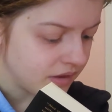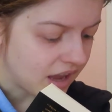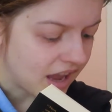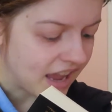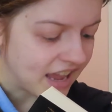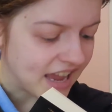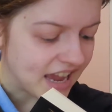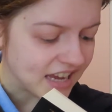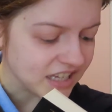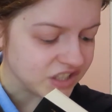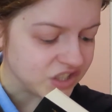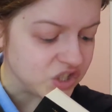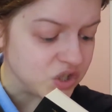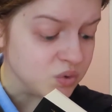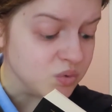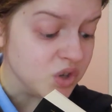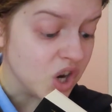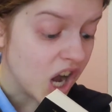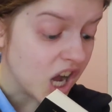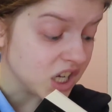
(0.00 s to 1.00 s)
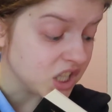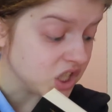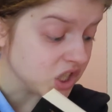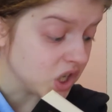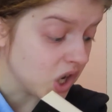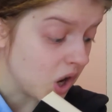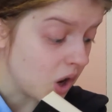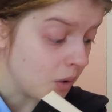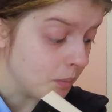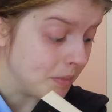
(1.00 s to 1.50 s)
I asked you not to
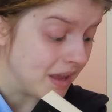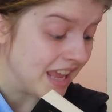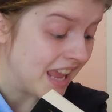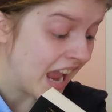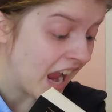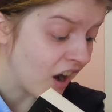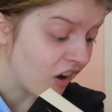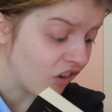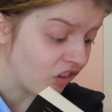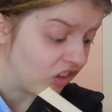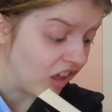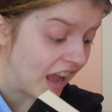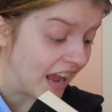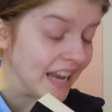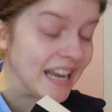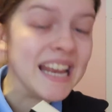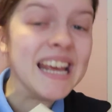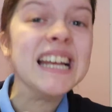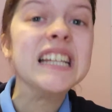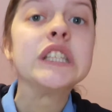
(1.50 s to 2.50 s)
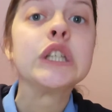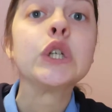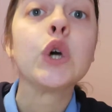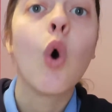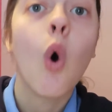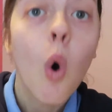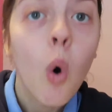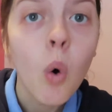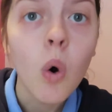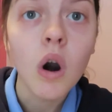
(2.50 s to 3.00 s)
call me Caroline. It's
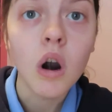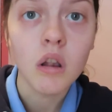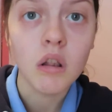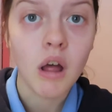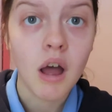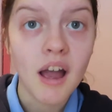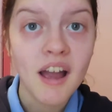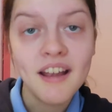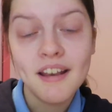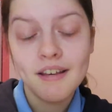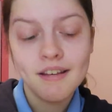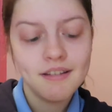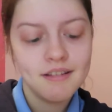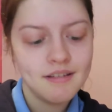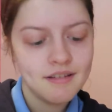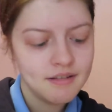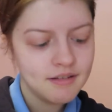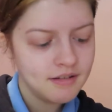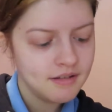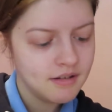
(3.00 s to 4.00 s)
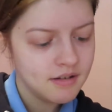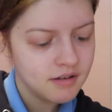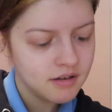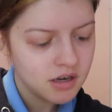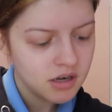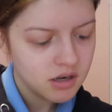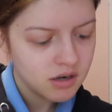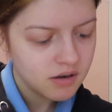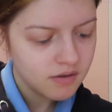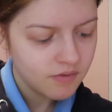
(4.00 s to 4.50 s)
Coraline.
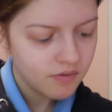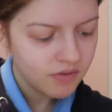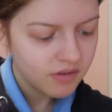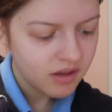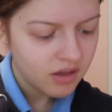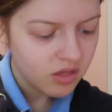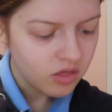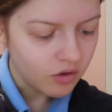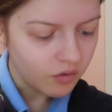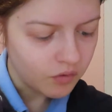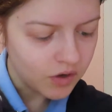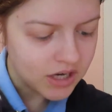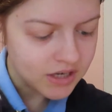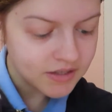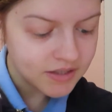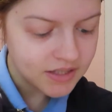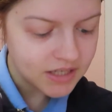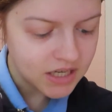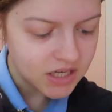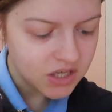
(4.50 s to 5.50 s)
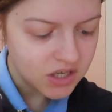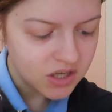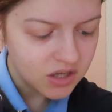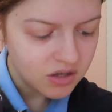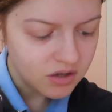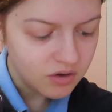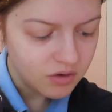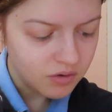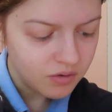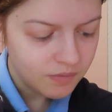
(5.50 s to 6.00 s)
The
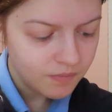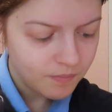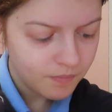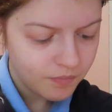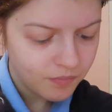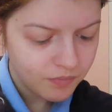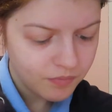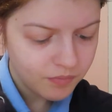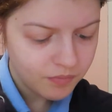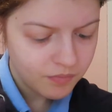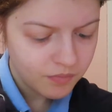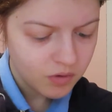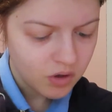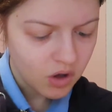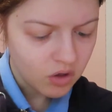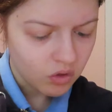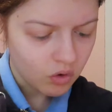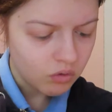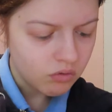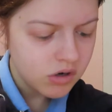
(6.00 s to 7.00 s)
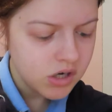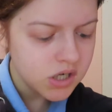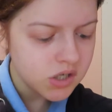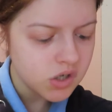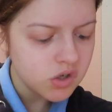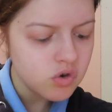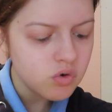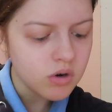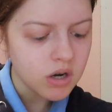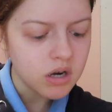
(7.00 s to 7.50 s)
reason
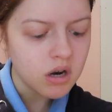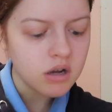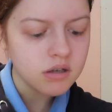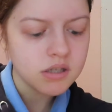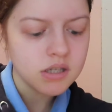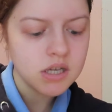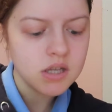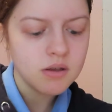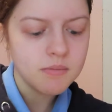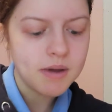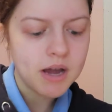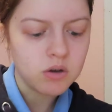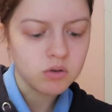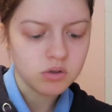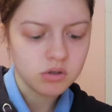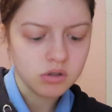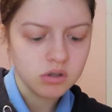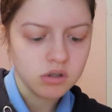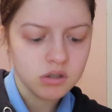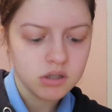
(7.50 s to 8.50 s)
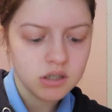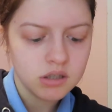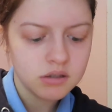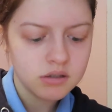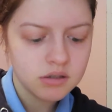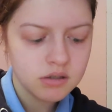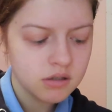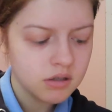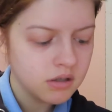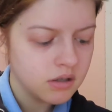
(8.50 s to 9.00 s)
you cannot see the mouse
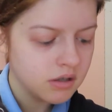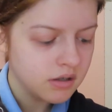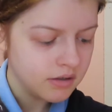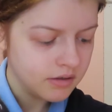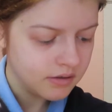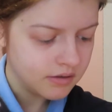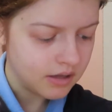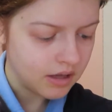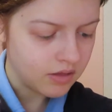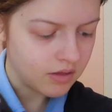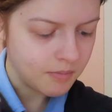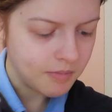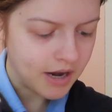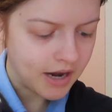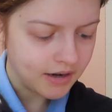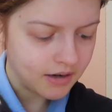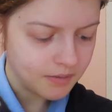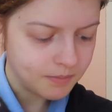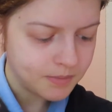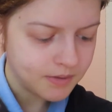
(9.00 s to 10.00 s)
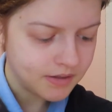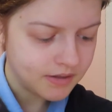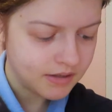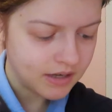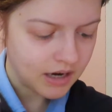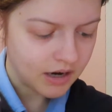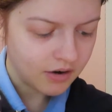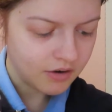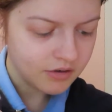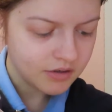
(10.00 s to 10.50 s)
circus," said the man
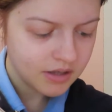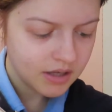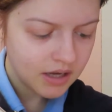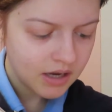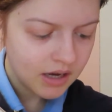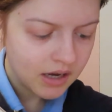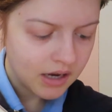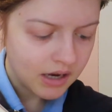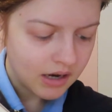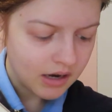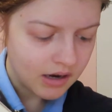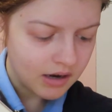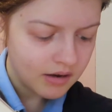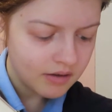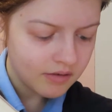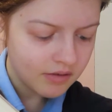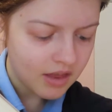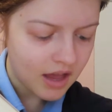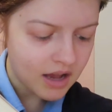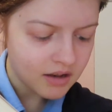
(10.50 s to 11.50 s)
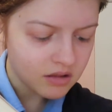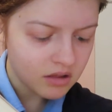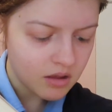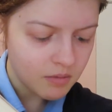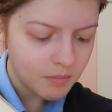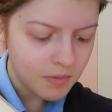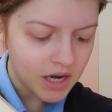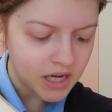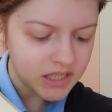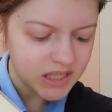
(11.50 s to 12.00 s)
upstairs, "is that
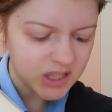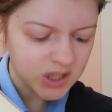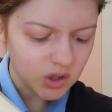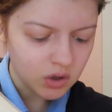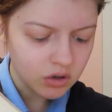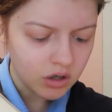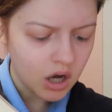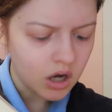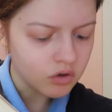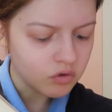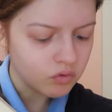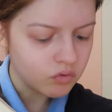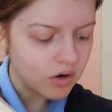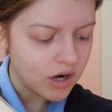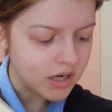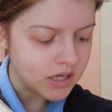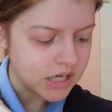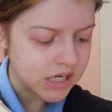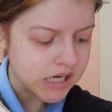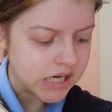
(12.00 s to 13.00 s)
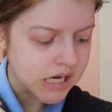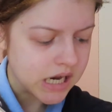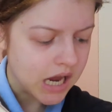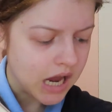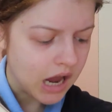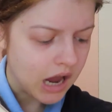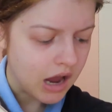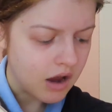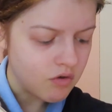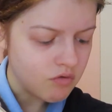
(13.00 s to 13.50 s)
the mice are not ready
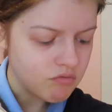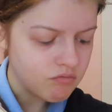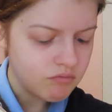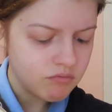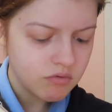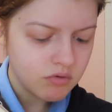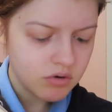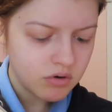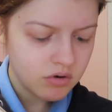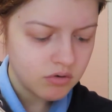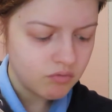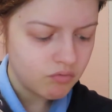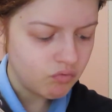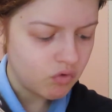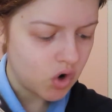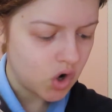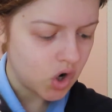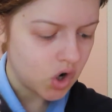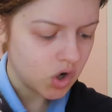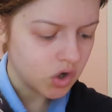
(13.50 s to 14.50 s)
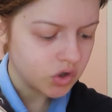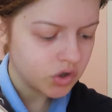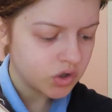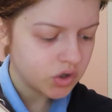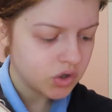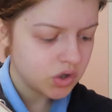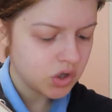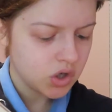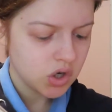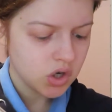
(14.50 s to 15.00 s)
and
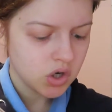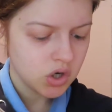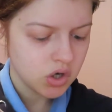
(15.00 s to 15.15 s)
rehearsed.